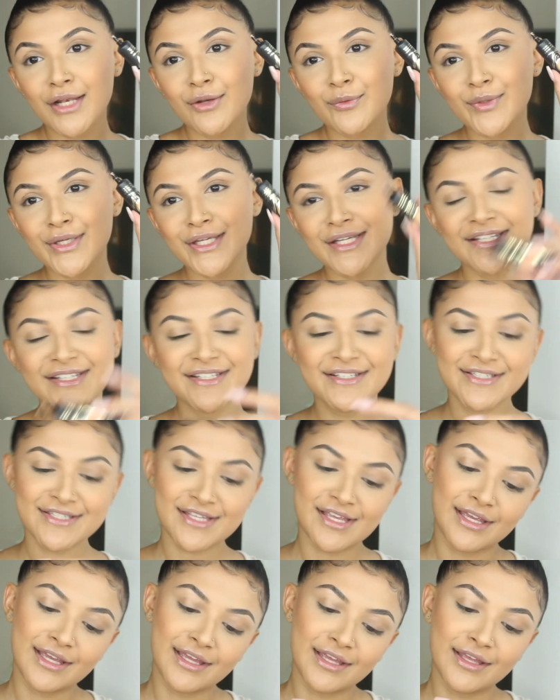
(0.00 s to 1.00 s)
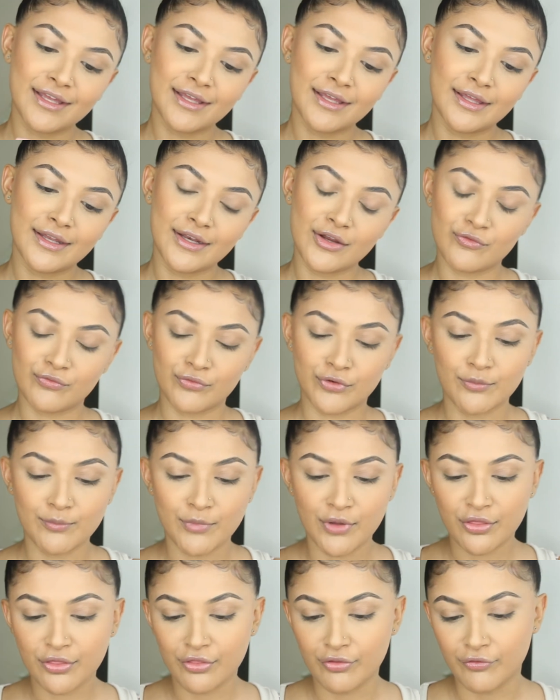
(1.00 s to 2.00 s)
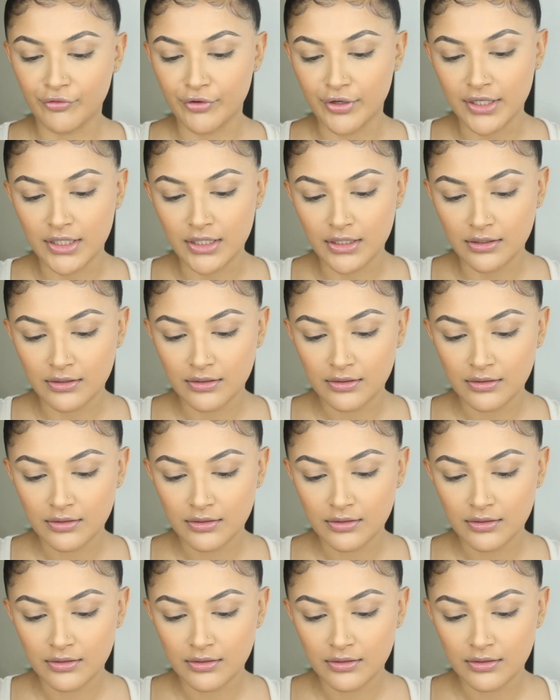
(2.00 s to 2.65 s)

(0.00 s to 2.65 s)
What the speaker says: Louise in Room 3,